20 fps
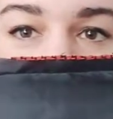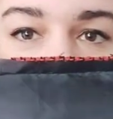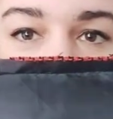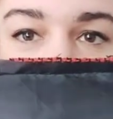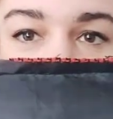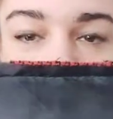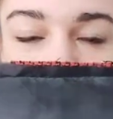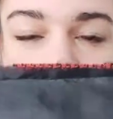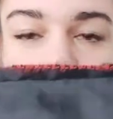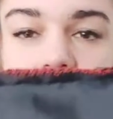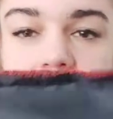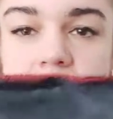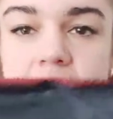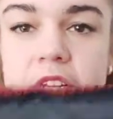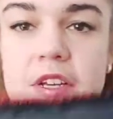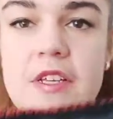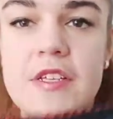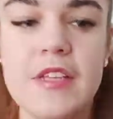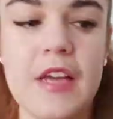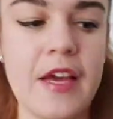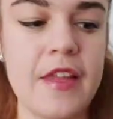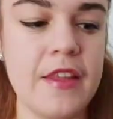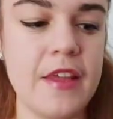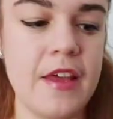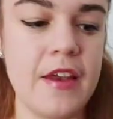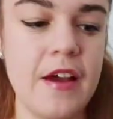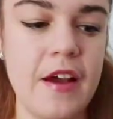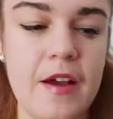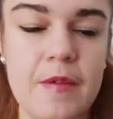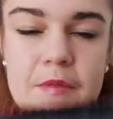around the edges, and
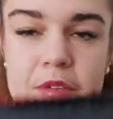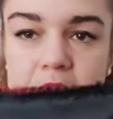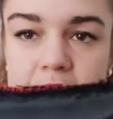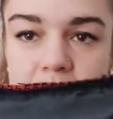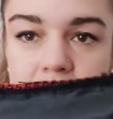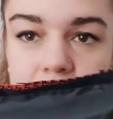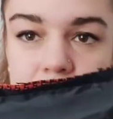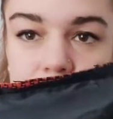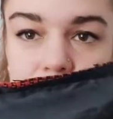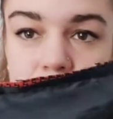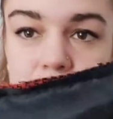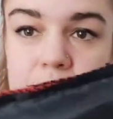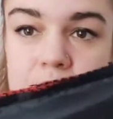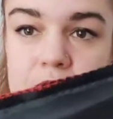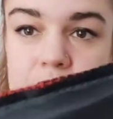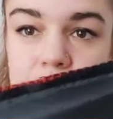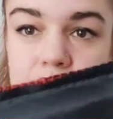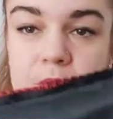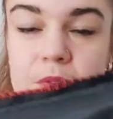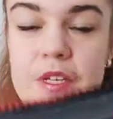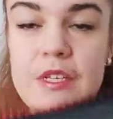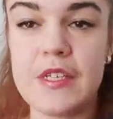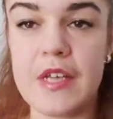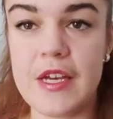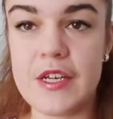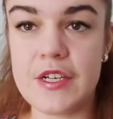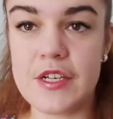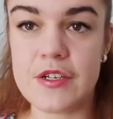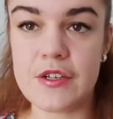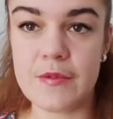then I'm just going to finish off these
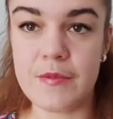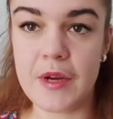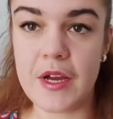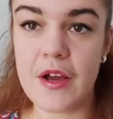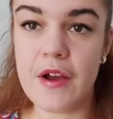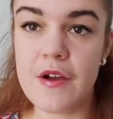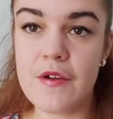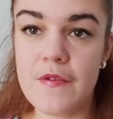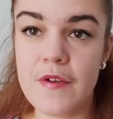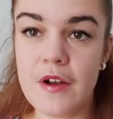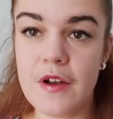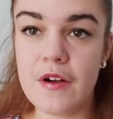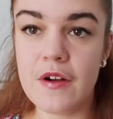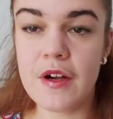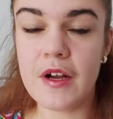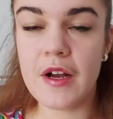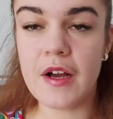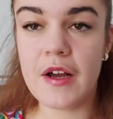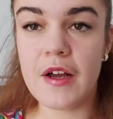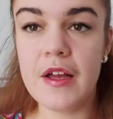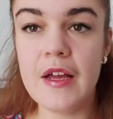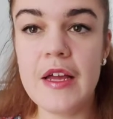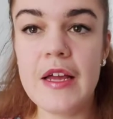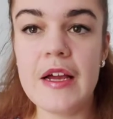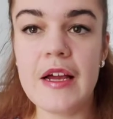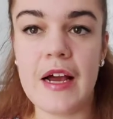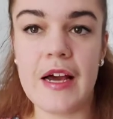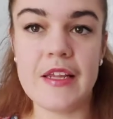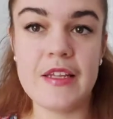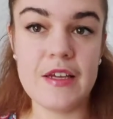edges on my overlocker,
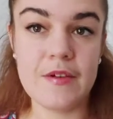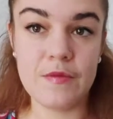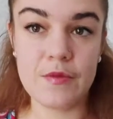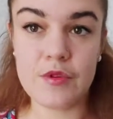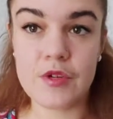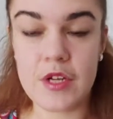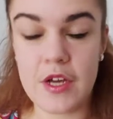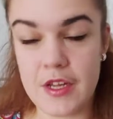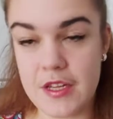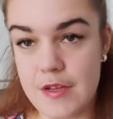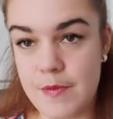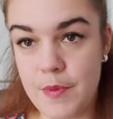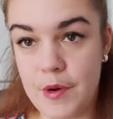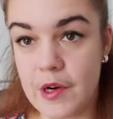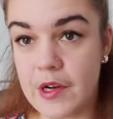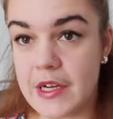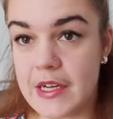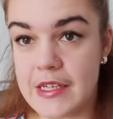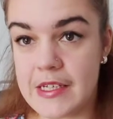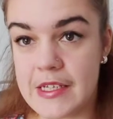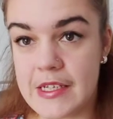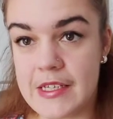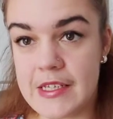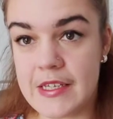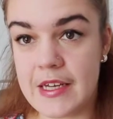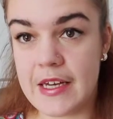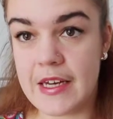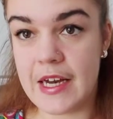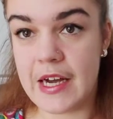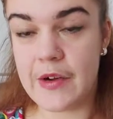and then we'll turn the pockets
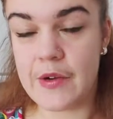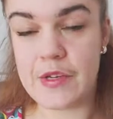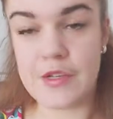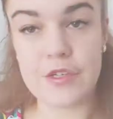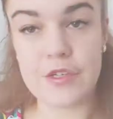inside out.